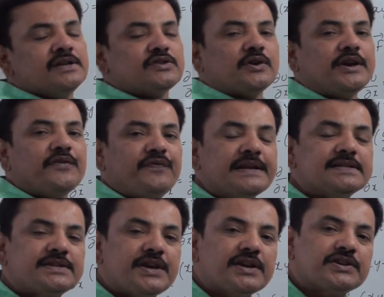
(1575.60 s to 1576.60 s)
So
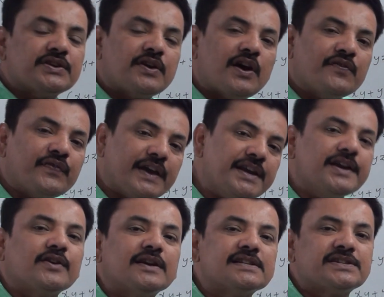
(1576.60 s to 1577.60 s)
differentiation of any
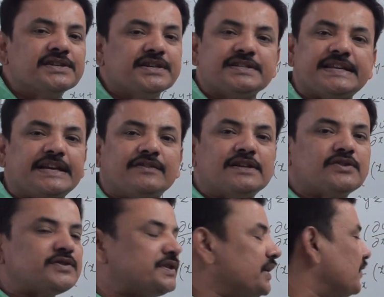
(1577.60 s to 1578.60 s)
constant is equal
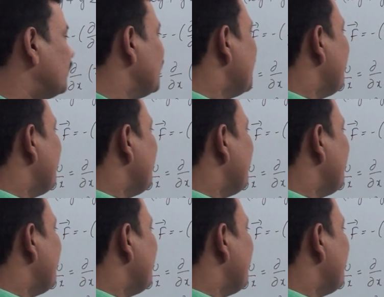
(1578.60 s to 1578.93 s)
to 0.